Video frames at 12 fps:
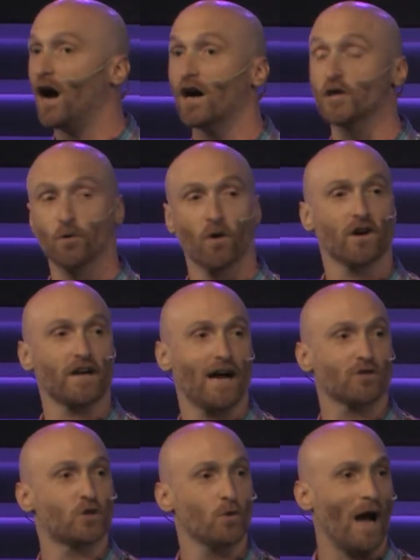You are
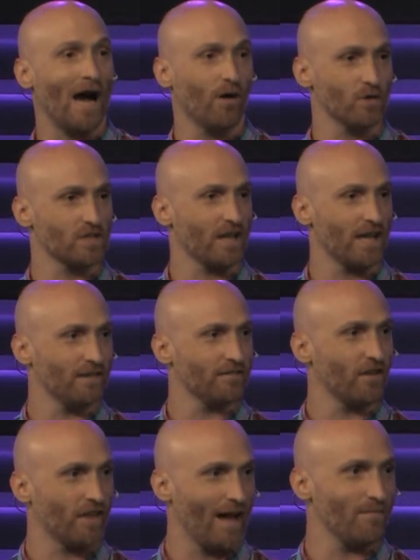now 2 hours late
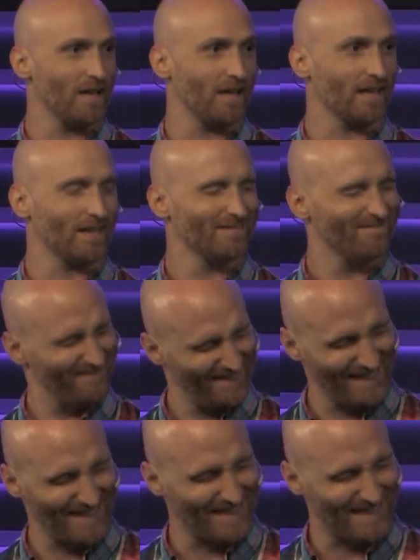for that meeting.
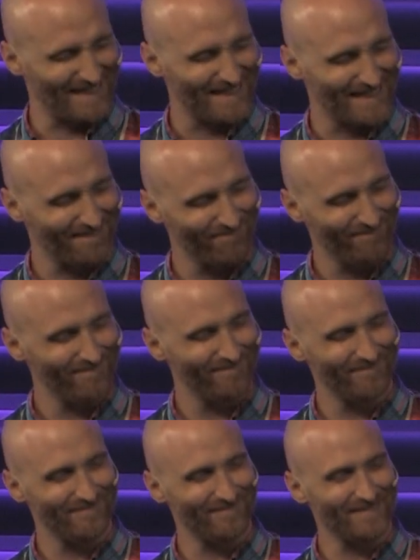Oh,
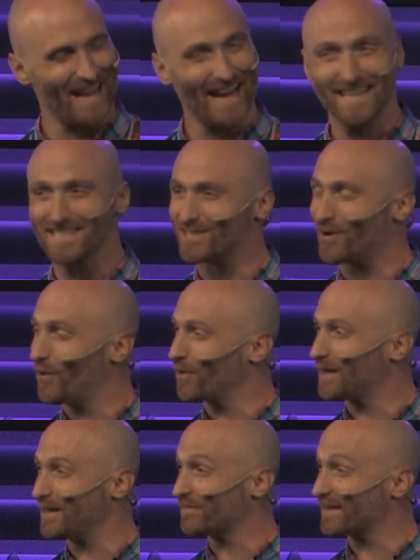I had
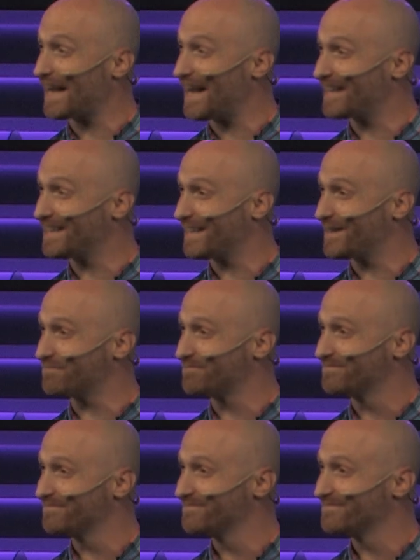totally forgotten them.
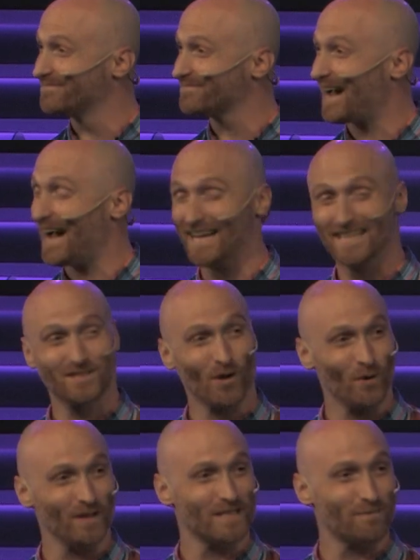I had
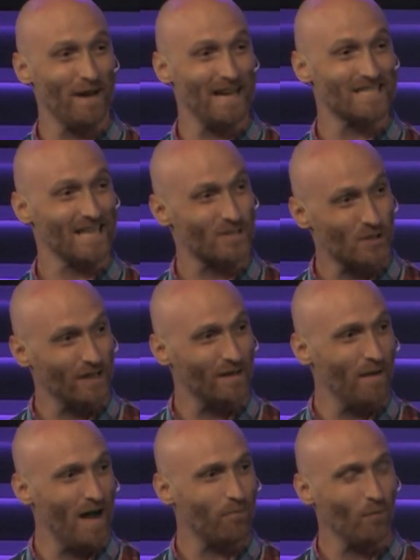totally spaced. I stood
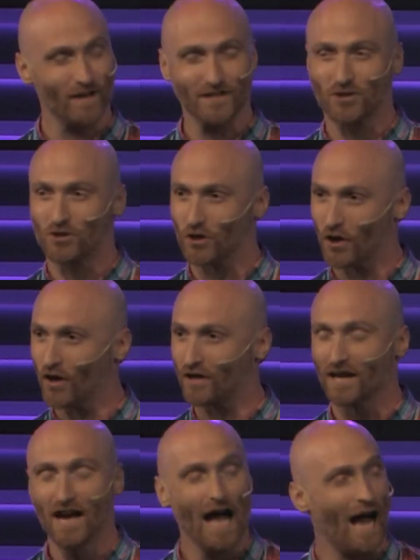them up. What a jerk.